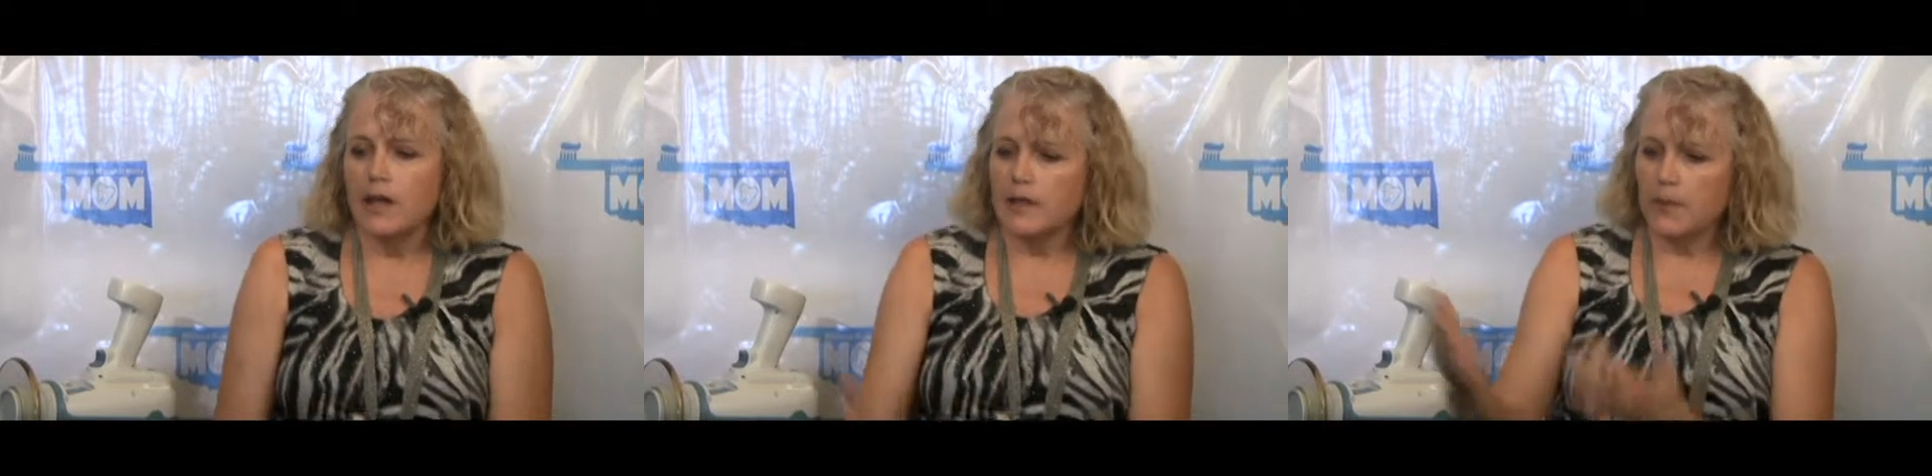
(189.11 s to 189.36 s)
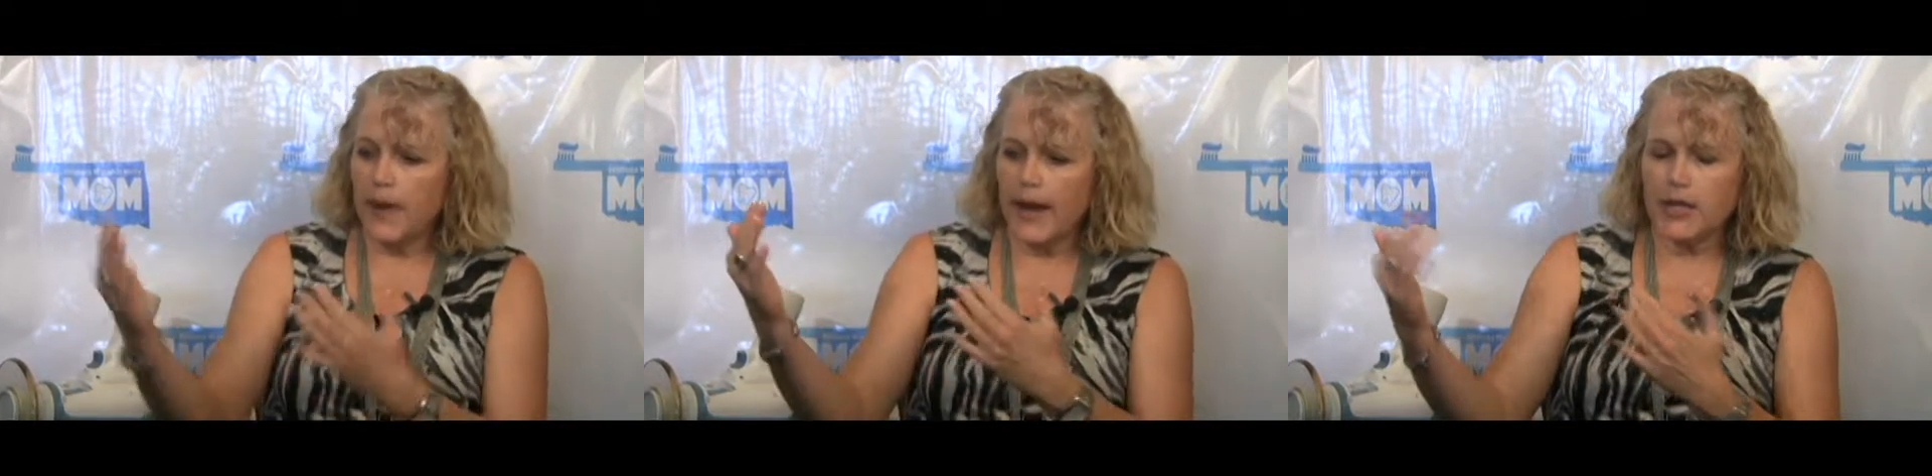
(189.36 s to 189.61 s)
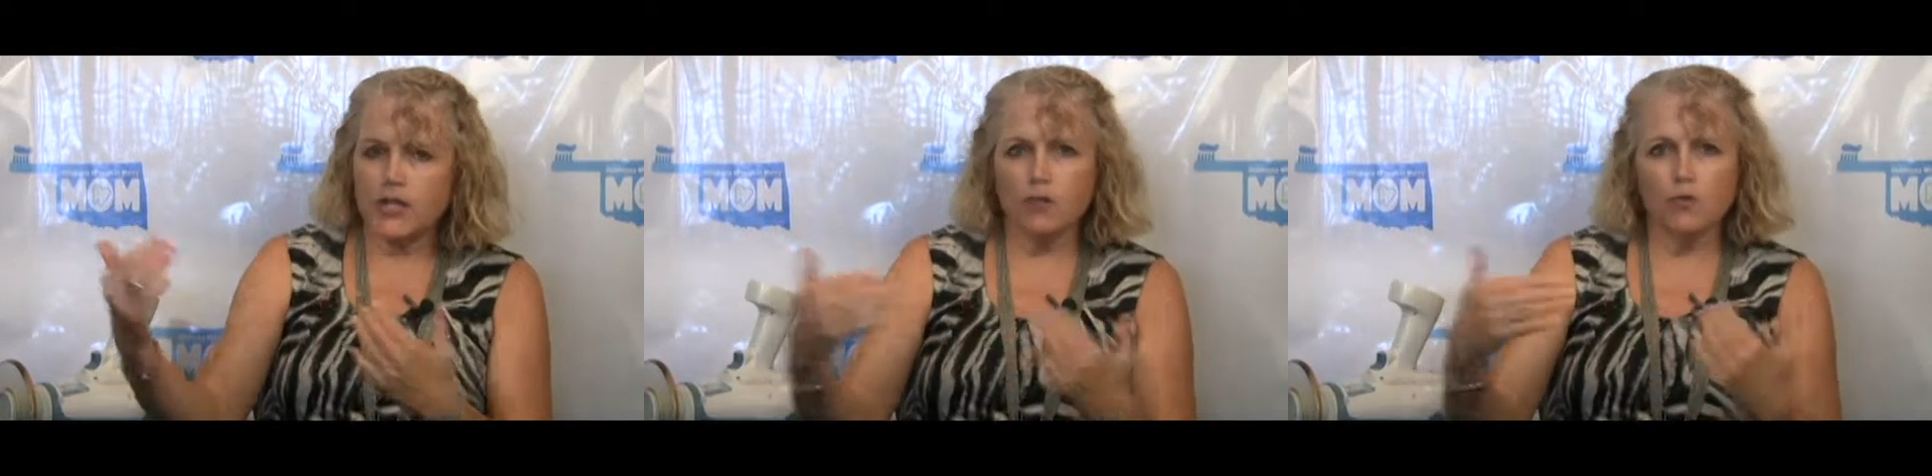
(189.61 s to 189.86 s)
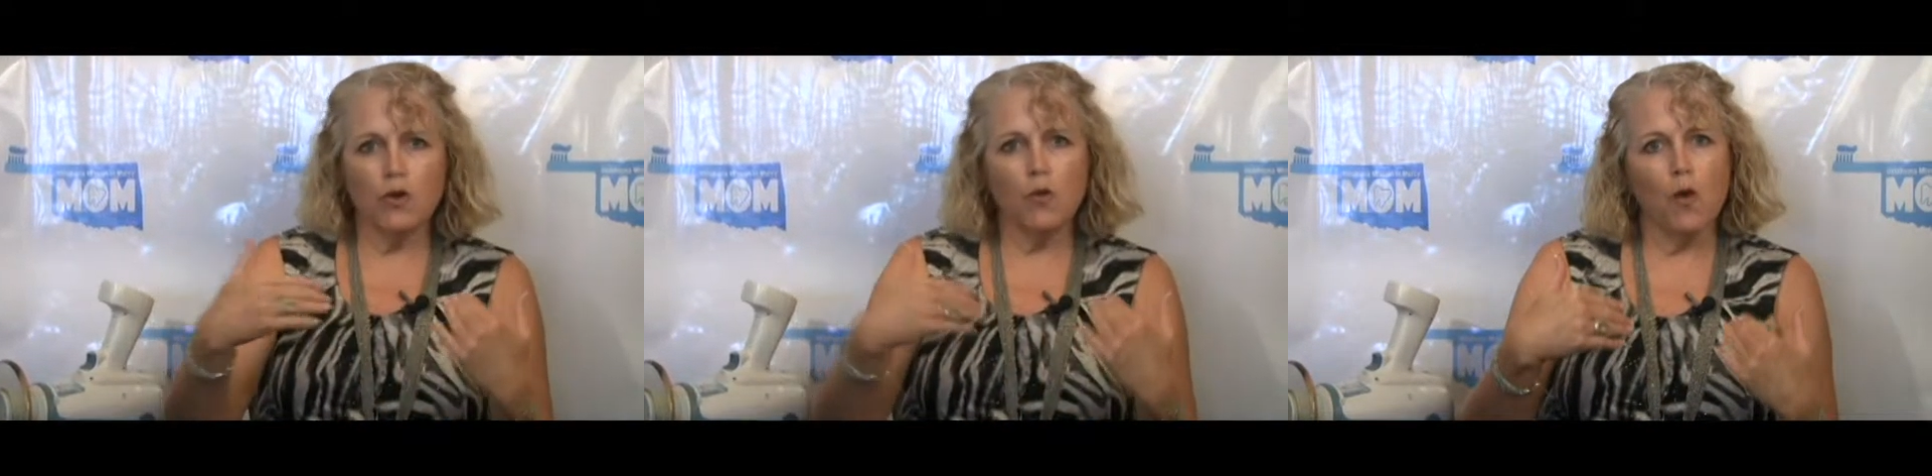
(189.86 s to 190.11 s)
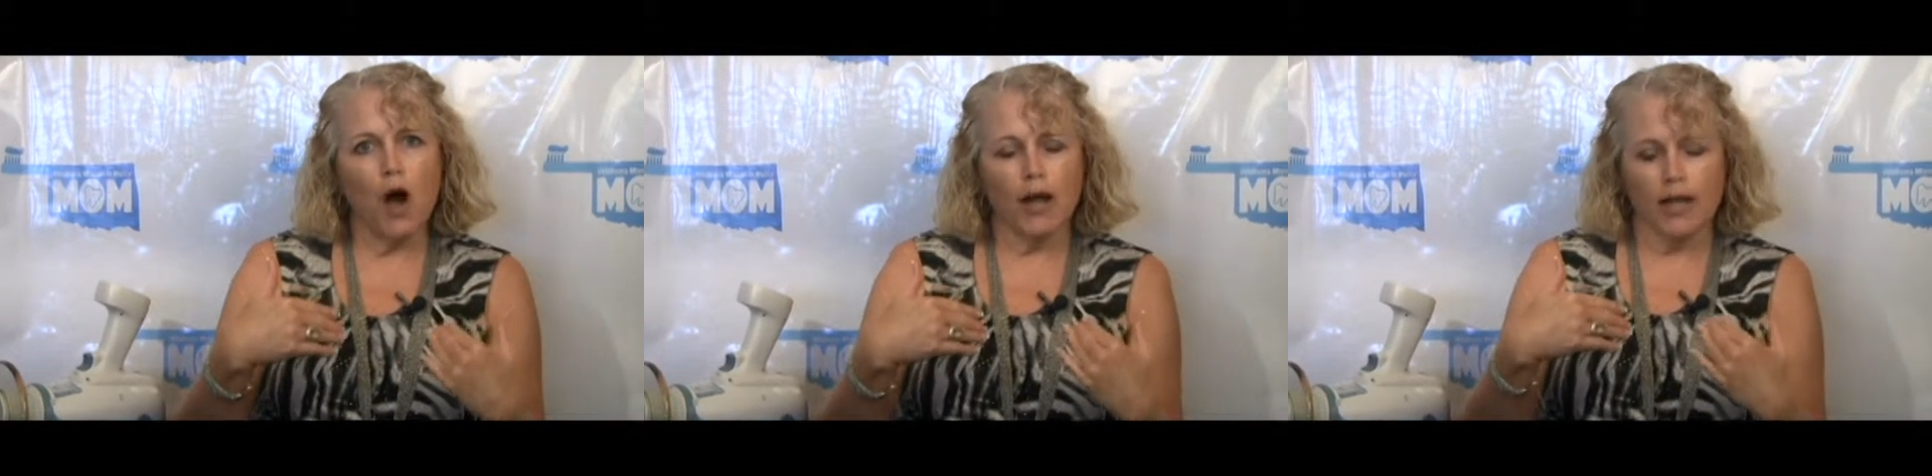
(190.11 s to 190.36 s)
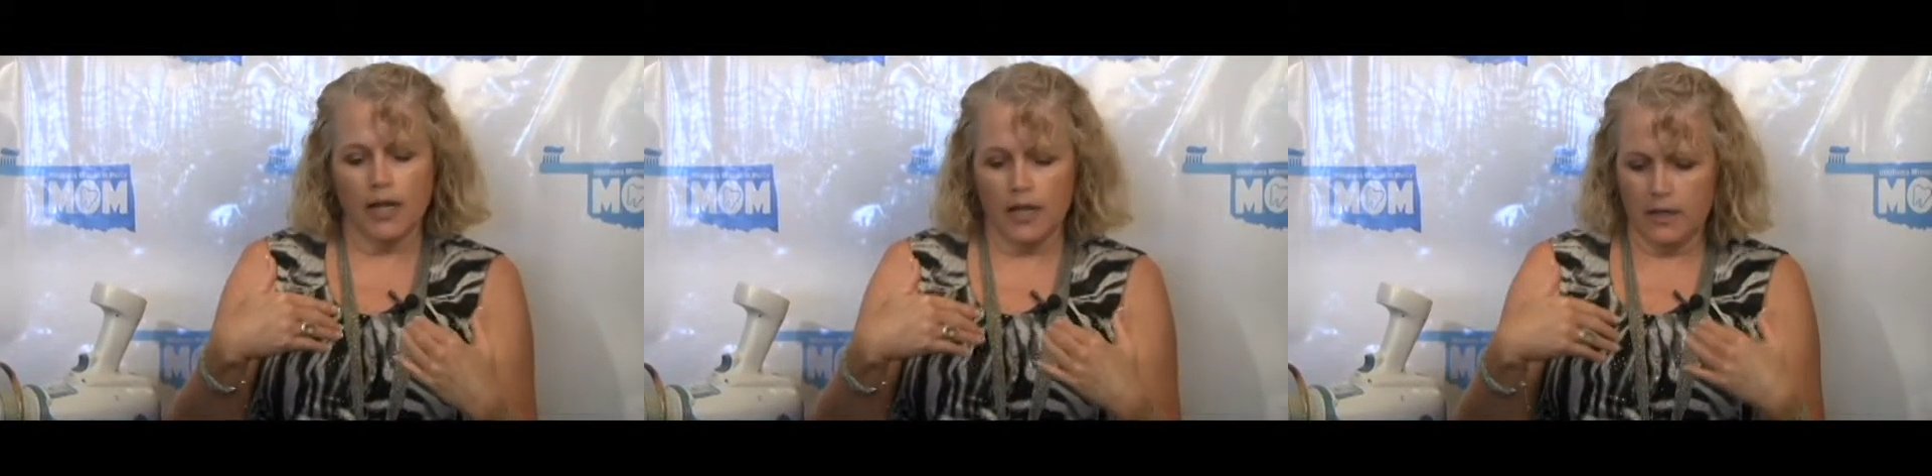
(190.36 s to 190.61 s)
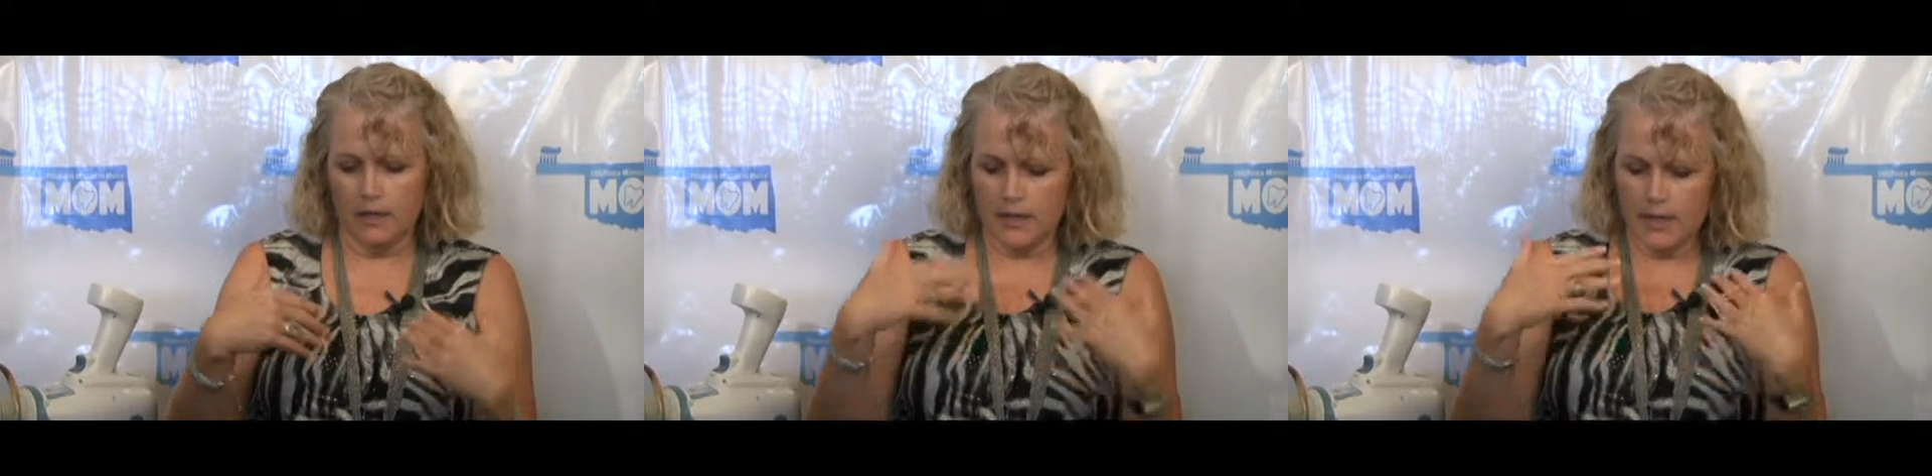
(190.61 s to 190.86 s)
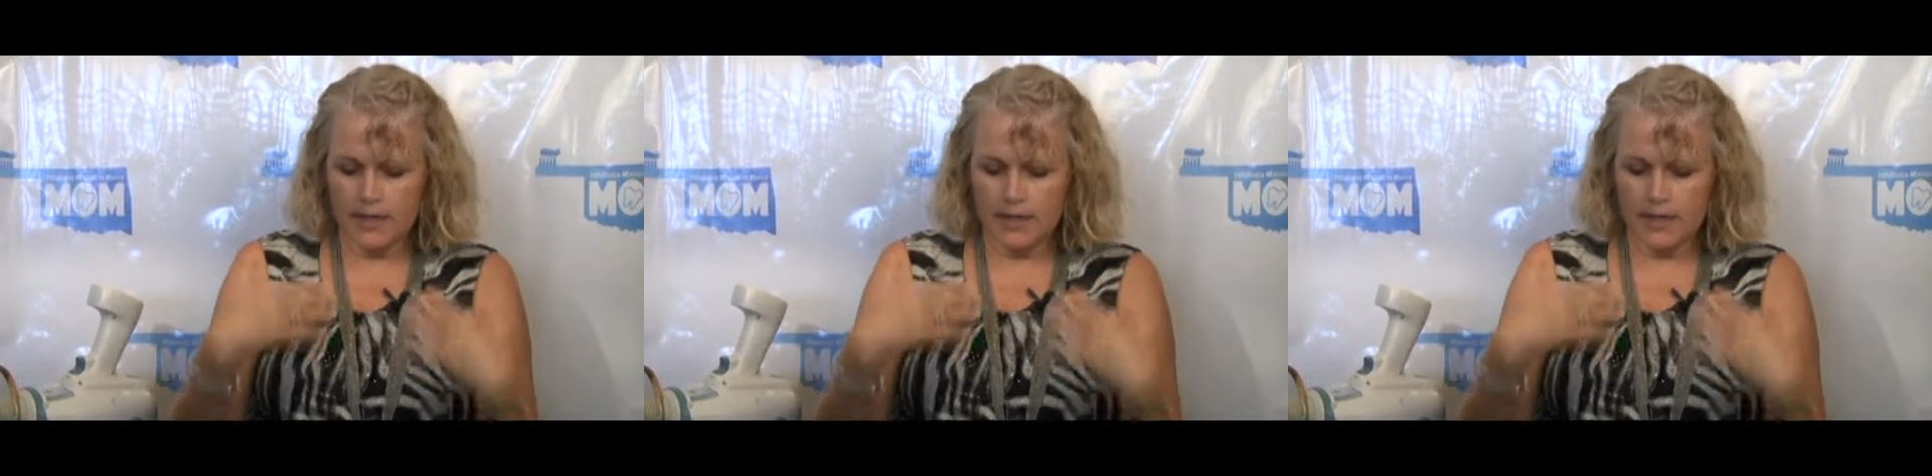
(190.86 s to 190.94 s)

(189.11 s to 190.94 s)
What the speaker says: The patient will walk in,